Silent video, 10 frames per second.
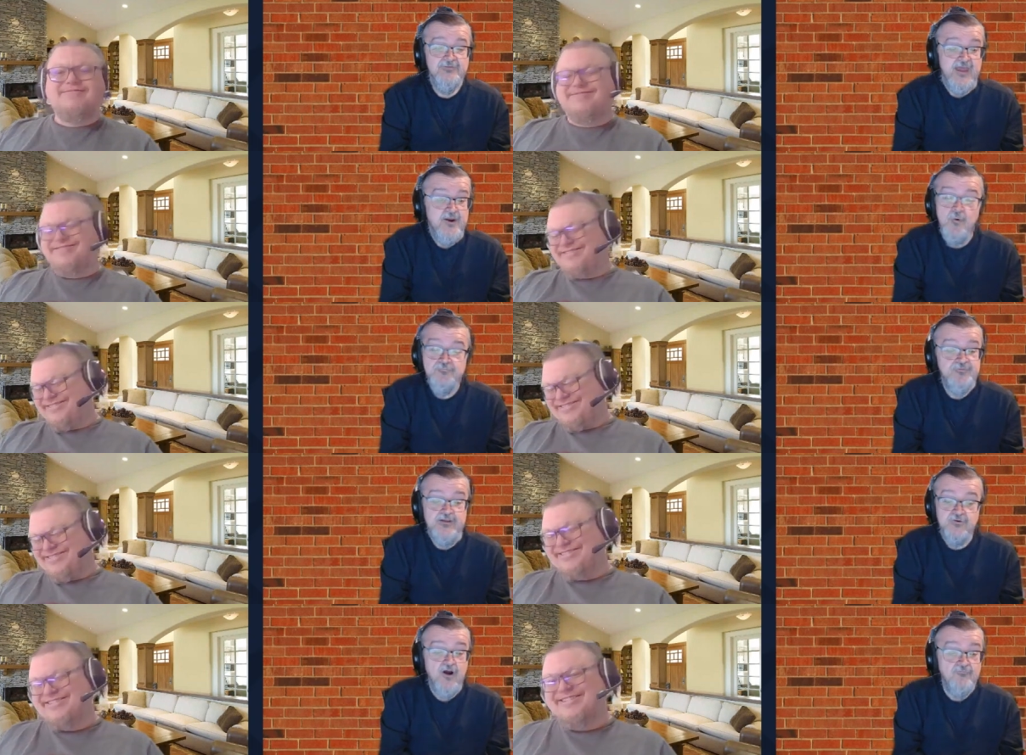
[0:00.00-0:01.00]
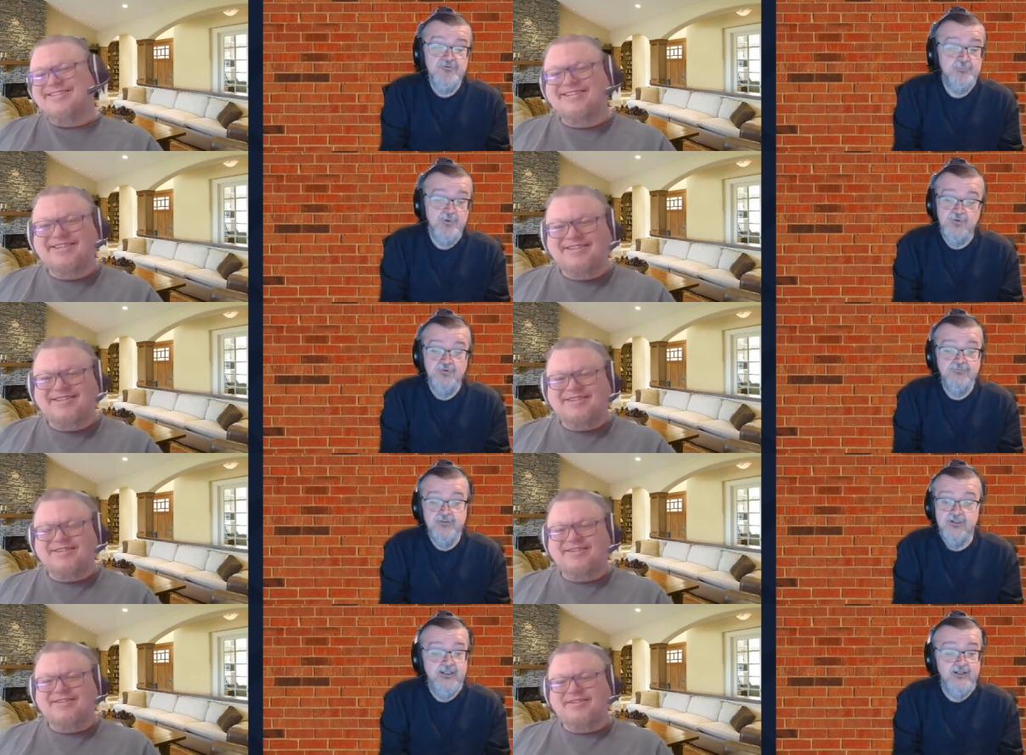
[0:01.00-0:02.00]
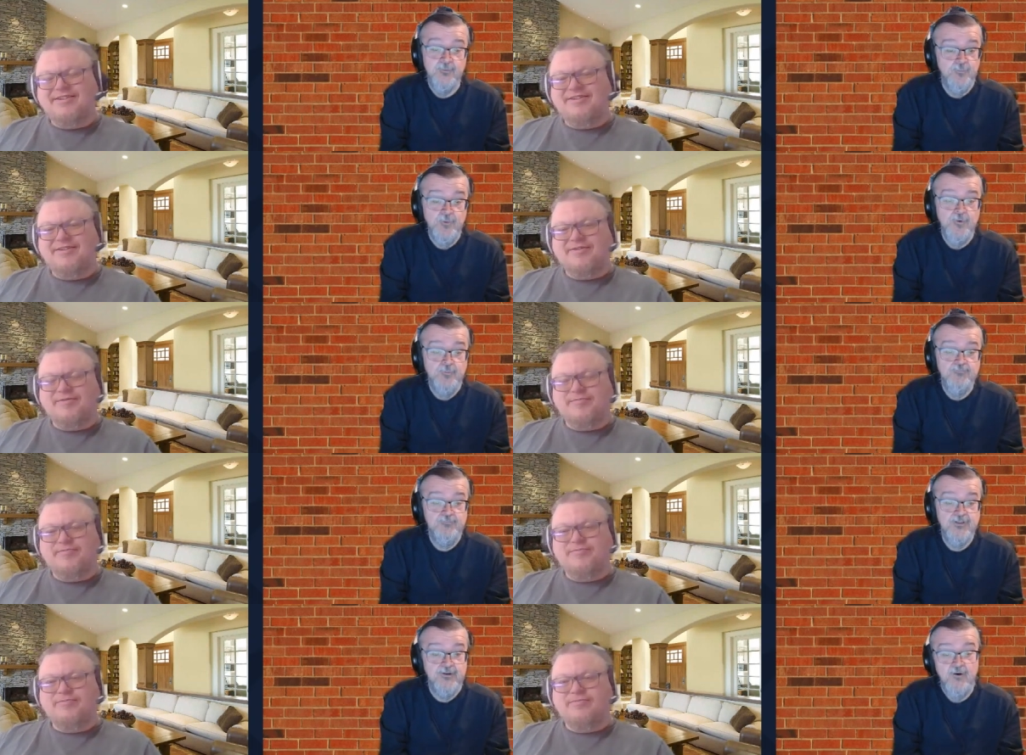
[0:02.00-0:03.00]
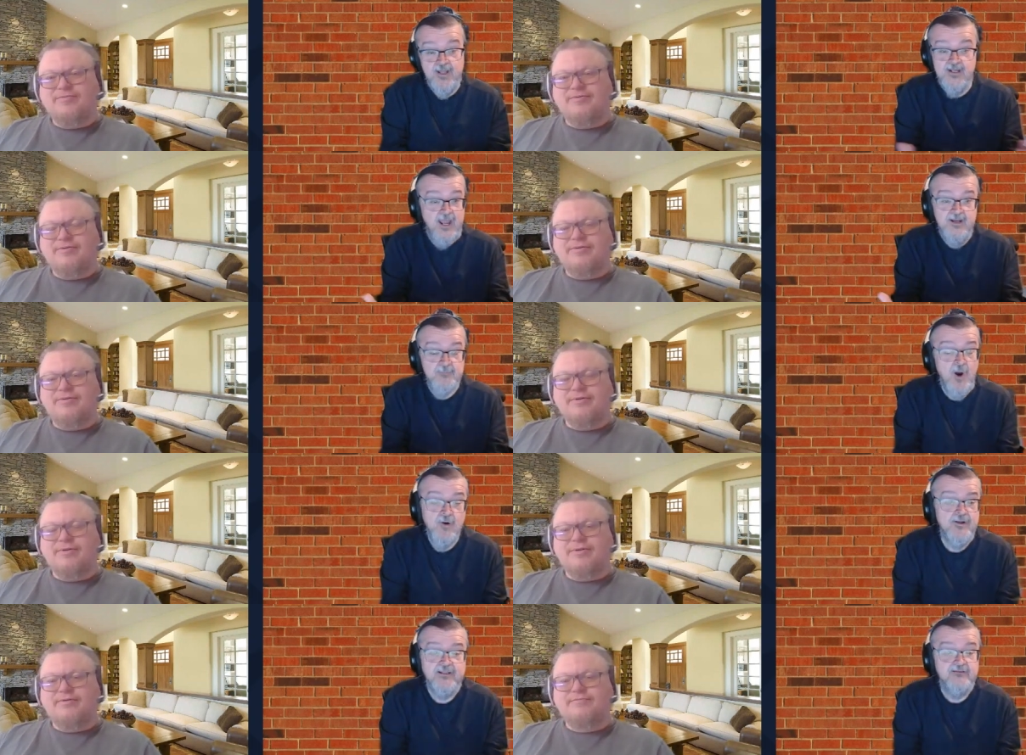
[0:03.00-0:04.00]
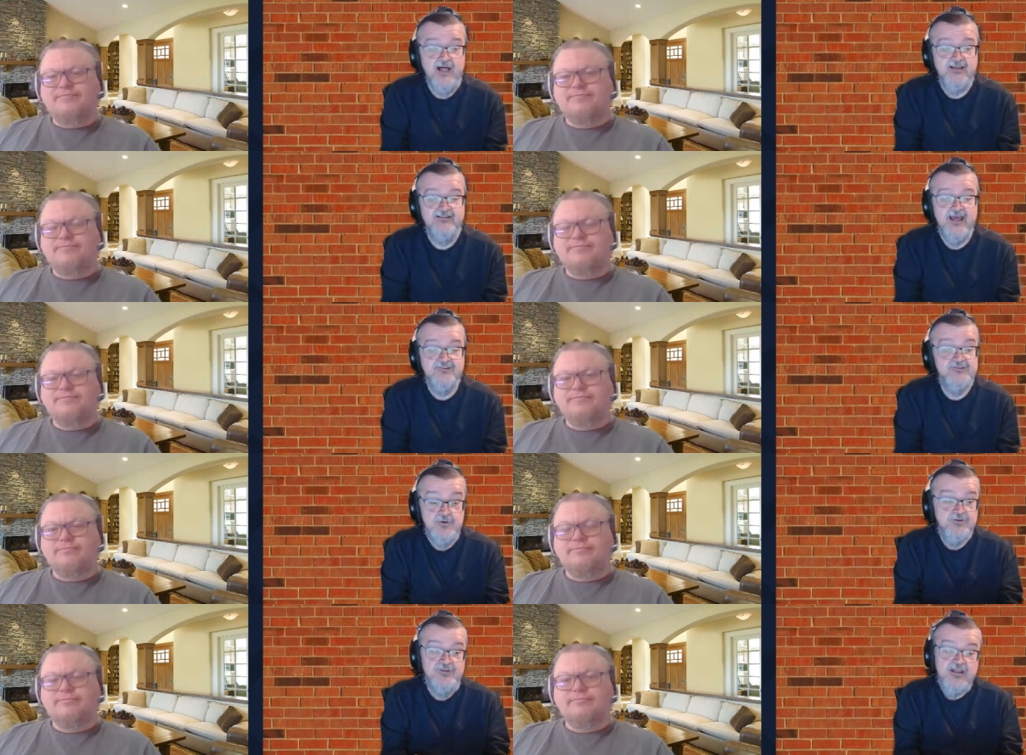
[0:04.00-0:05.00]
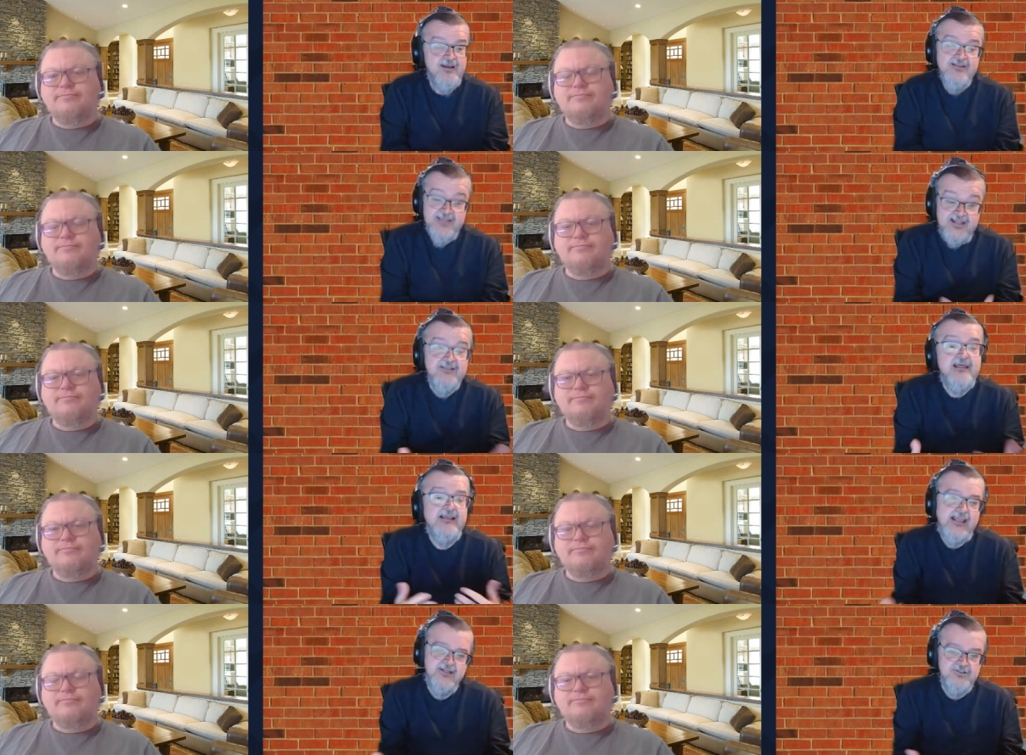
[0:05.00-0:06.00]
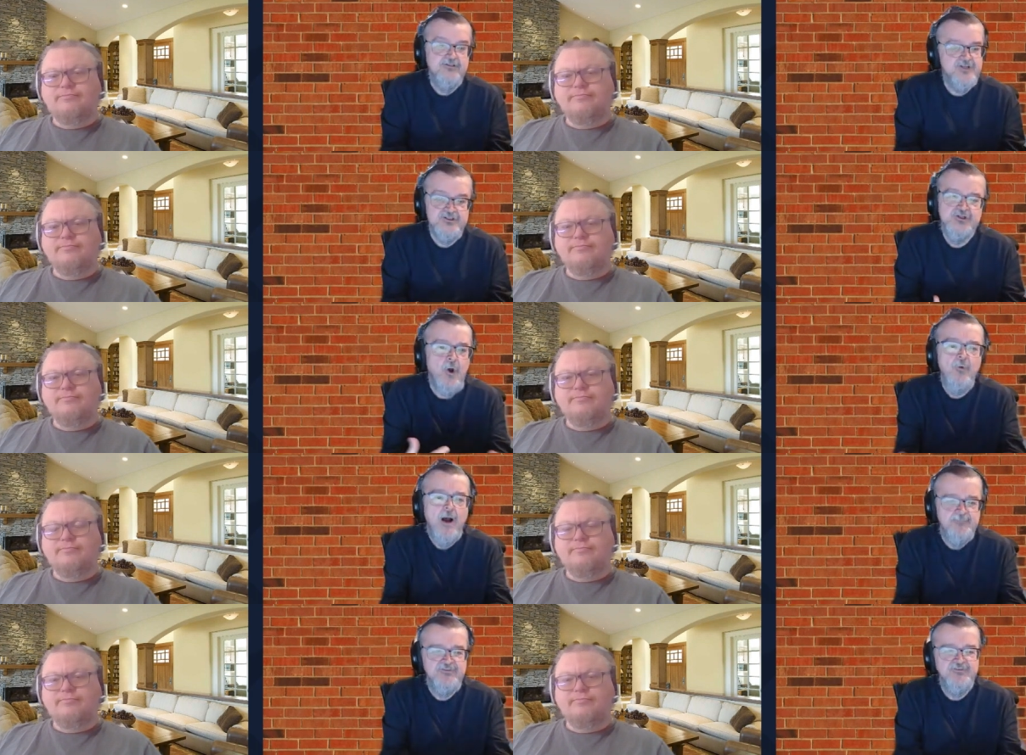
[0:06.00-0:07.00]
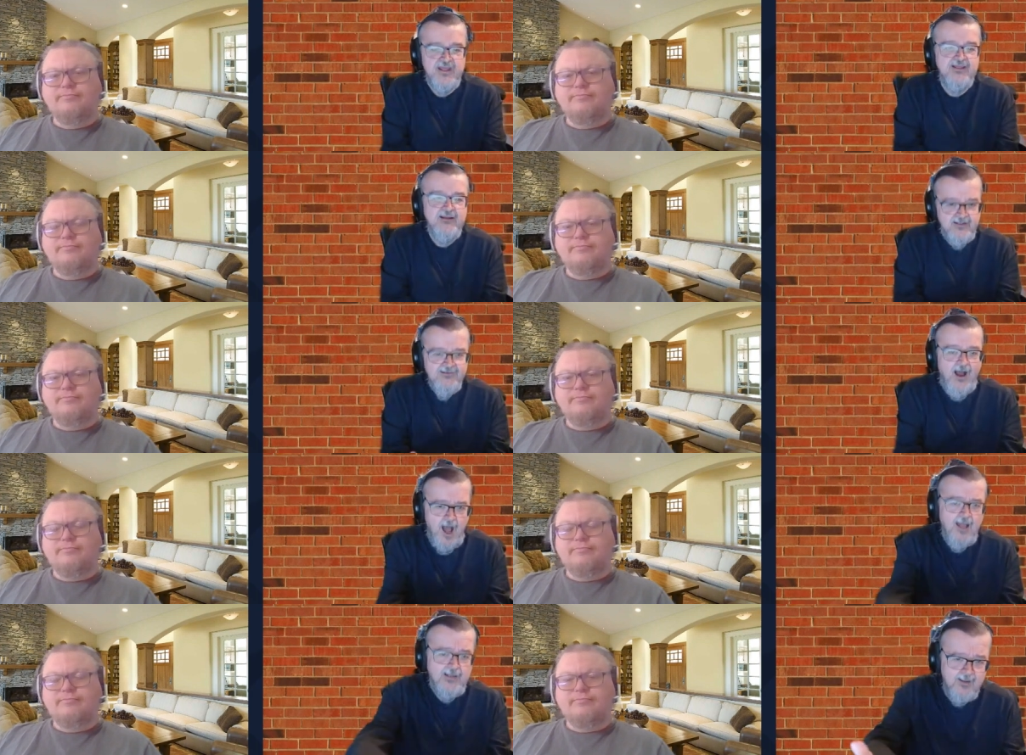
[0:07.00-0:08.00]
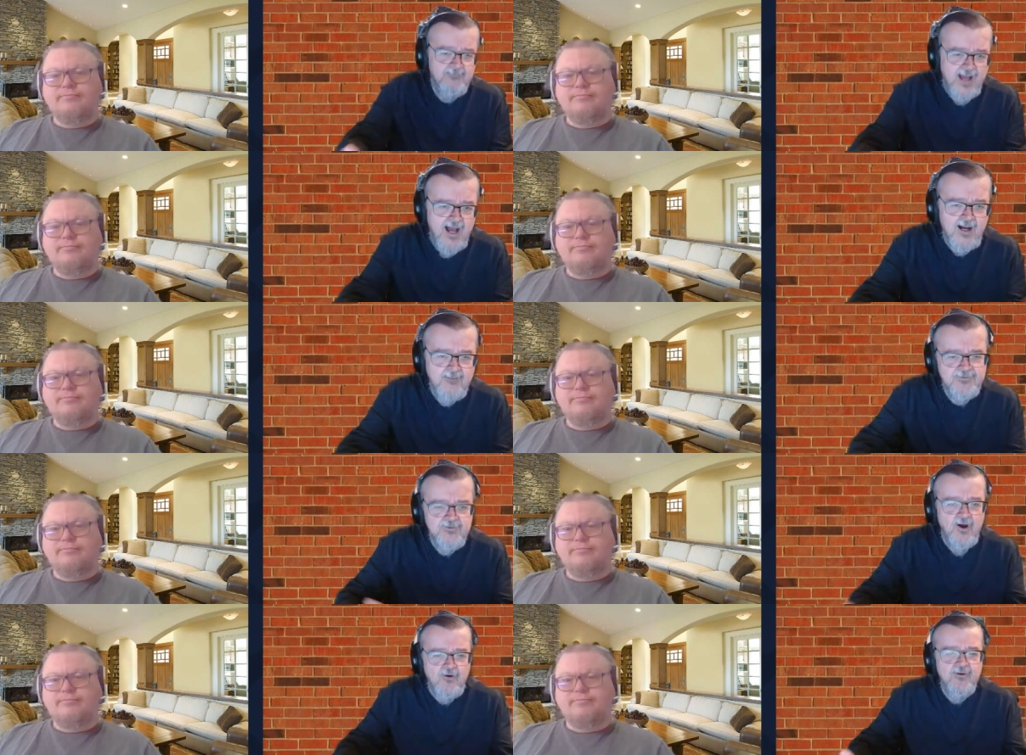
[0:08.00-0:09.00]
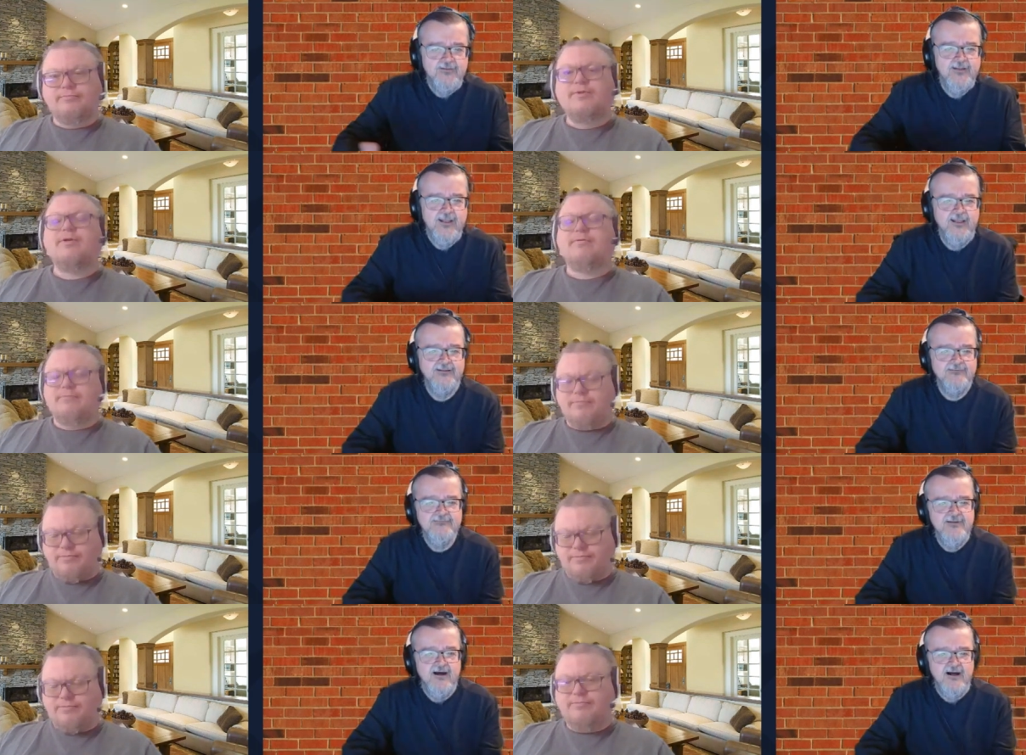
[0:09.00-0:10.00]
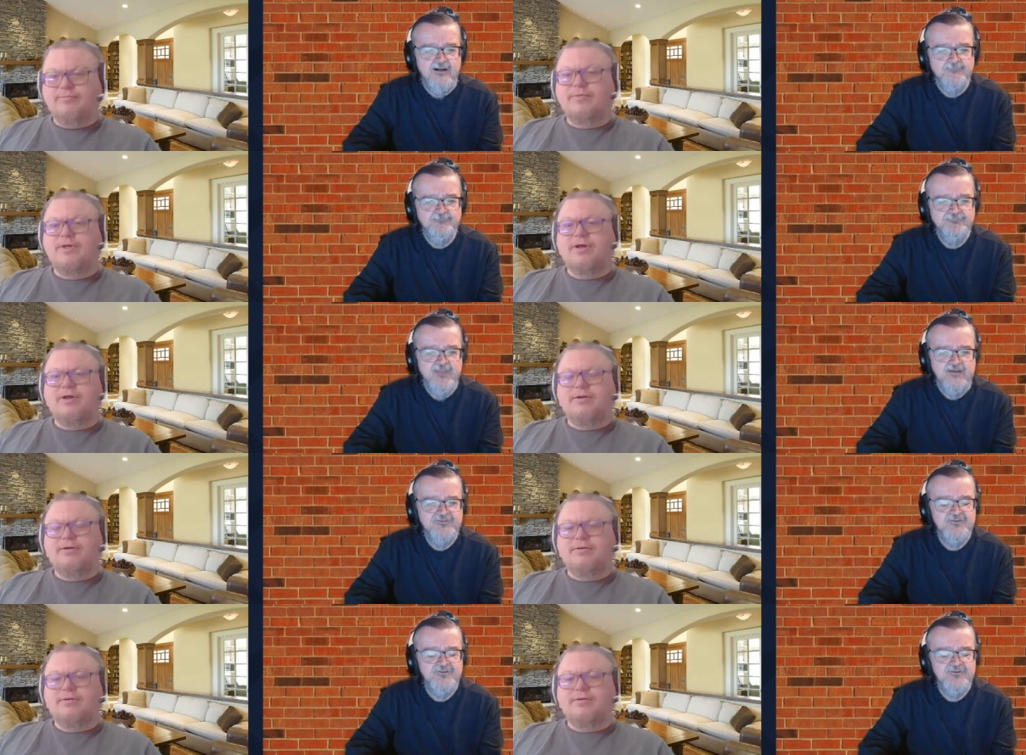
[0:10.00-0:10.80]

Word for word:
Speaker 1: They don't feel comfortable in a room, you know, at, at a party like that to they they can't just go up and say, "Hi, I'm Bob," you know, and and um, and